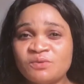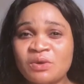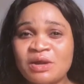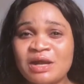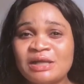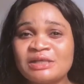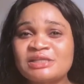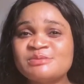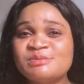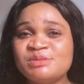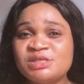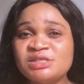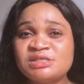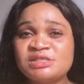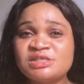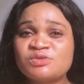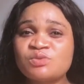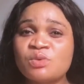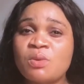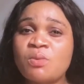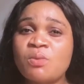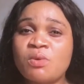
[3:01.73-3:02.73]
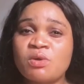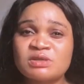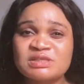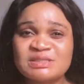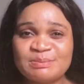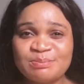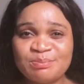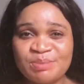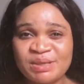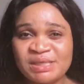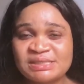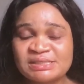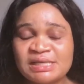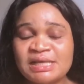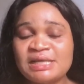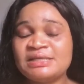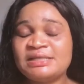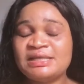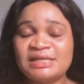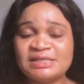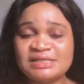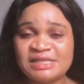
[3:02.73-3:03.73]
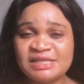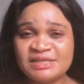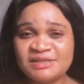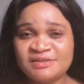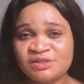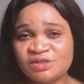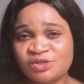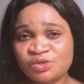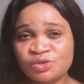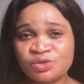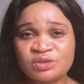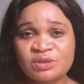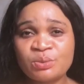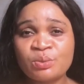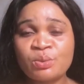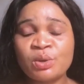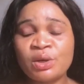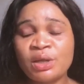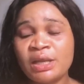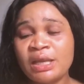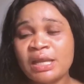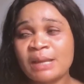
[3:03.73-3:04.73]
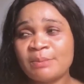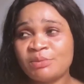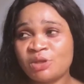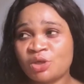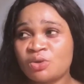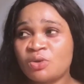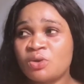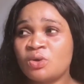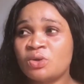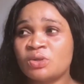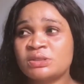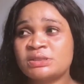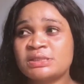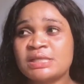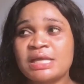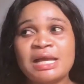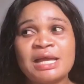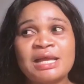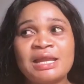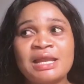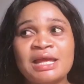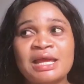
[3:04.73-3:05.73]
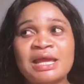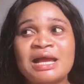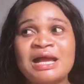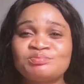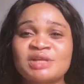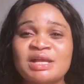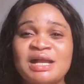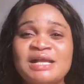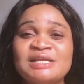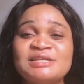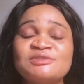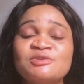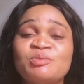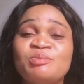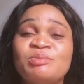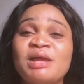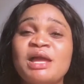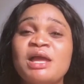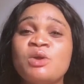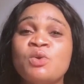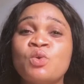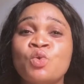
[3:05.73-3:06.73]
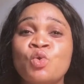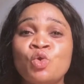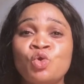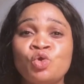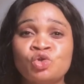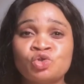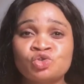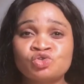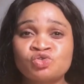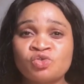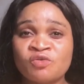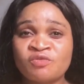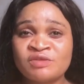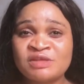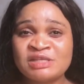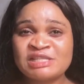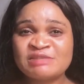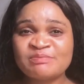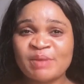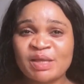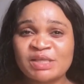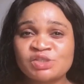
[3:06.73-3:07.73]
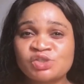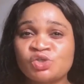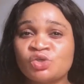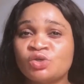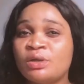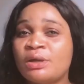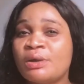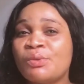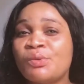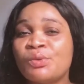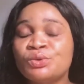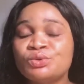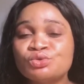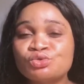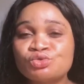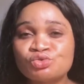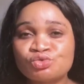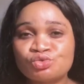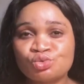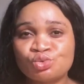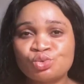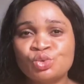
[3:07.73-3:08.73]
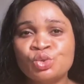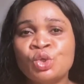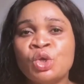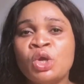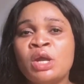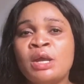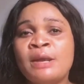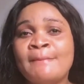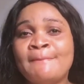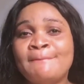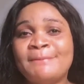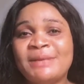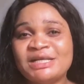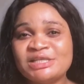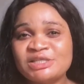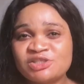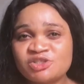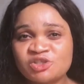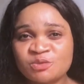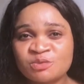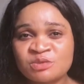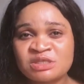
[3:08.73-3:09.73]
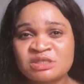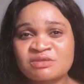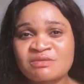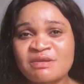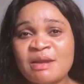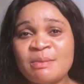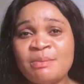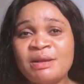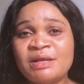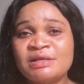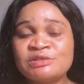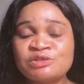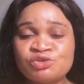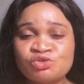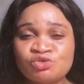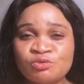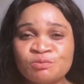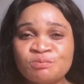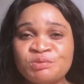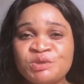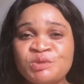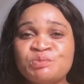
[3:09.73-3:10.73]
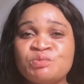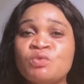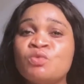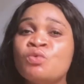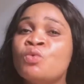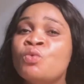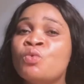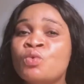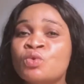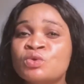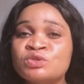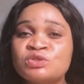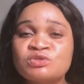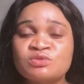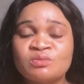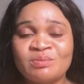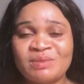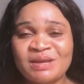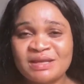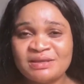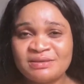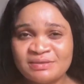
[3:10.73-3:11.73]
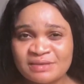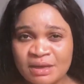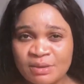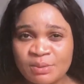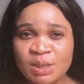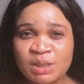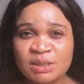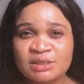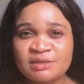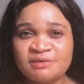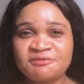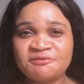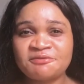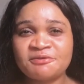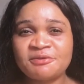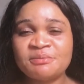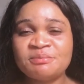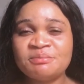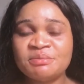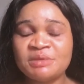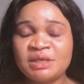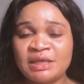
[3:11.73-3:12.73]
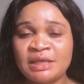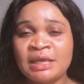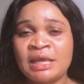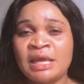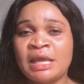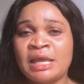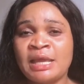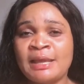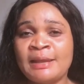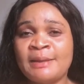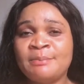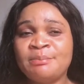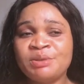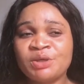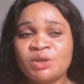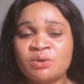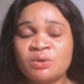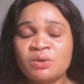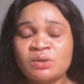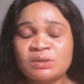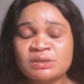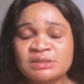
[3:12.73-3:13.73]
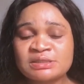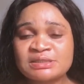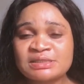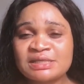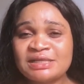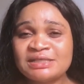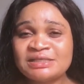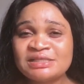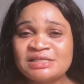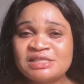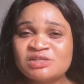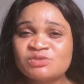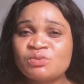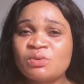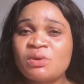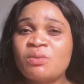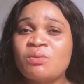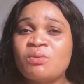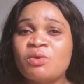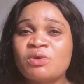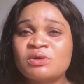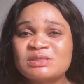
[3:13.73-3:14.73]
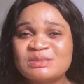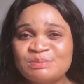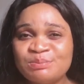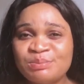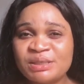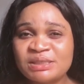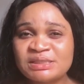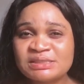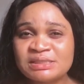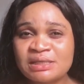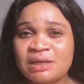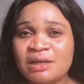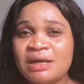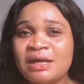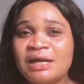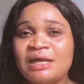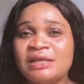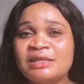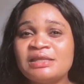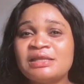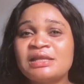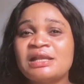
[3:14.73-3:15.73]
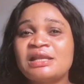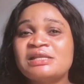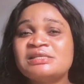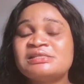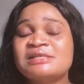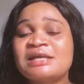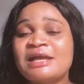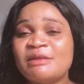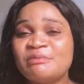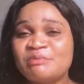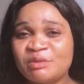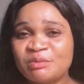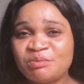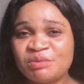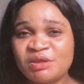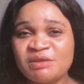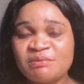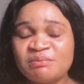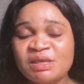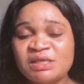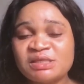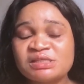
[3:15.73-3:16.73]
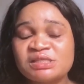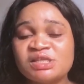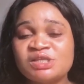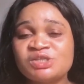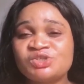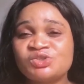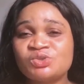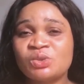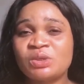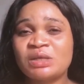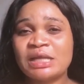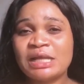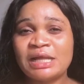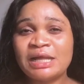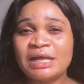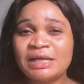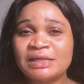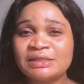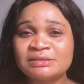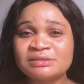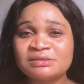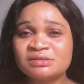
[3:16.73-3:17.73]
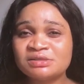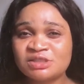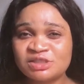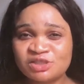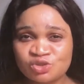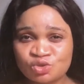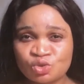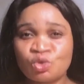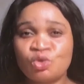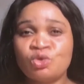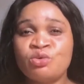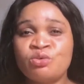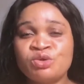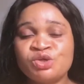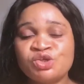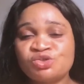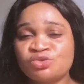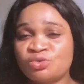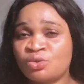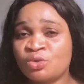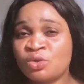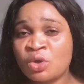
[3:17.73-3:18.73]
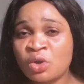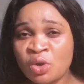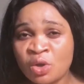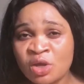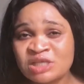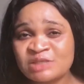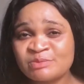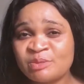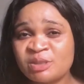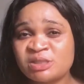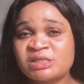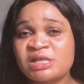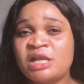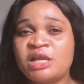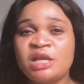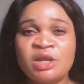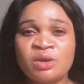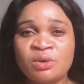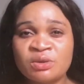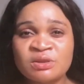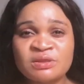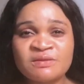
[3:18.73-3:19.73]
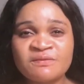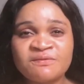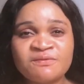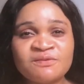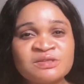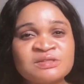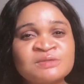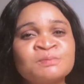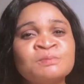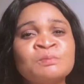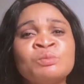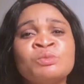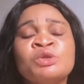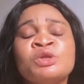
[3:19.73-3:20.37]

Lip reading: you ask me, this one works better than it, the other one, because I supply a whole lot of this particular one to my subscribers, to people who want to buy directly from me, because this one works better and it clears hyperpigmentation and discoloration, especially on the face.